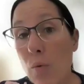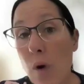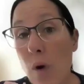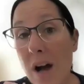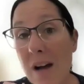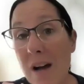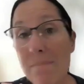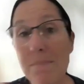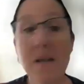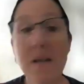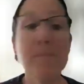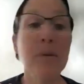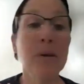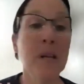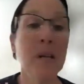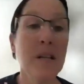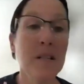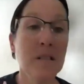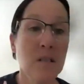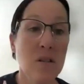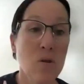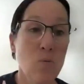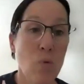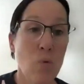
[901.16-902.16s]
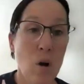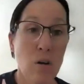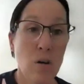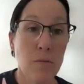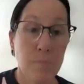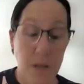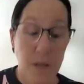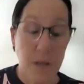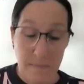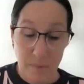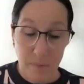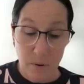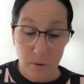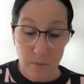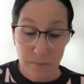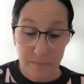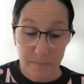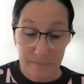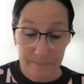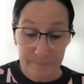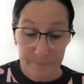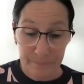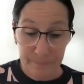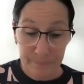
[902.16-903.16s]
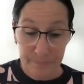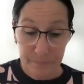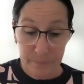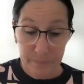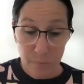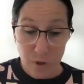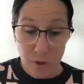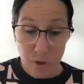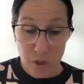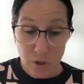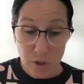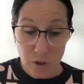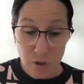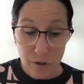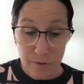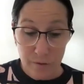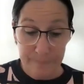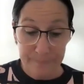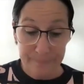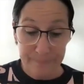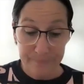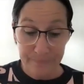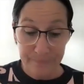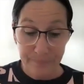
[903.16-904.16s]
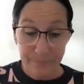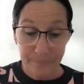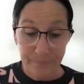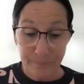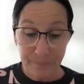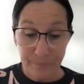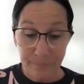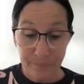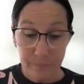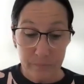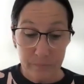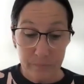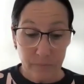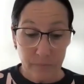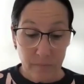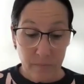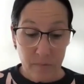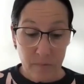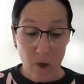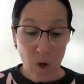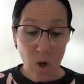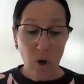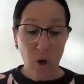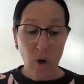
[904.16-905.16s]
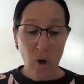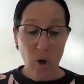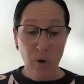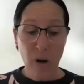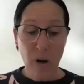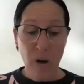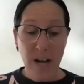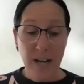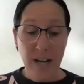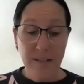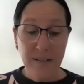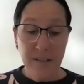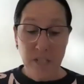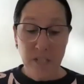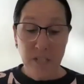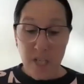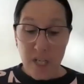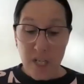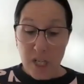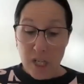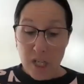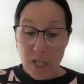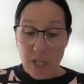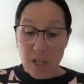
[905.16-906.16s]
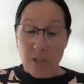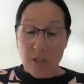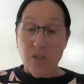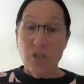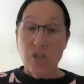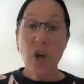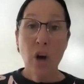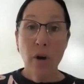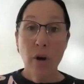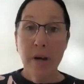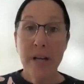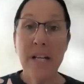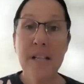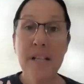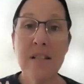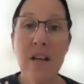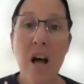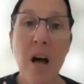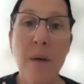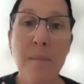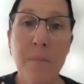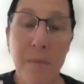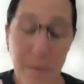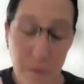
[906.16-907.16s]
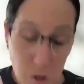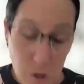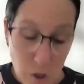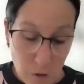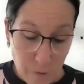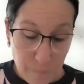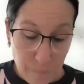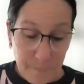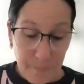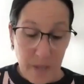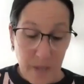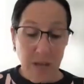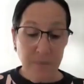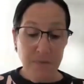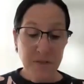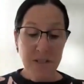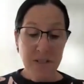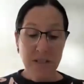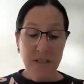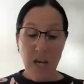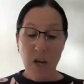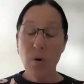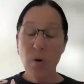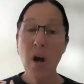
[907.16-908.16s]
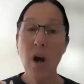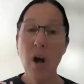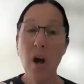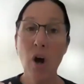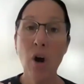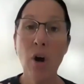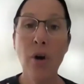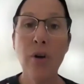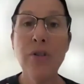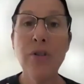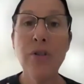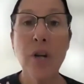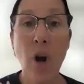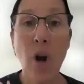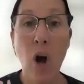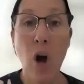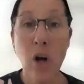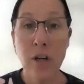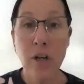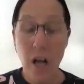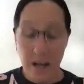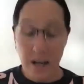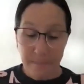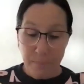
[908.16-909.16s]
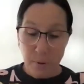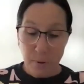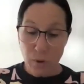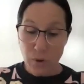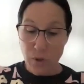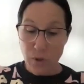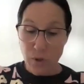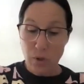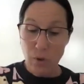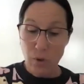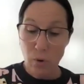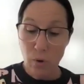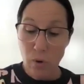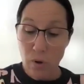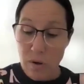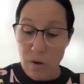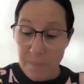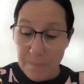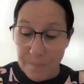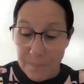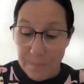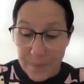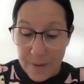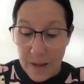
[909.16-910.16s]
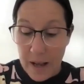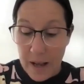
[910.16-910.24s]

the right people, less of the wrong people, which is good. All right. So an example for you, if Sarah owned an online bookstore,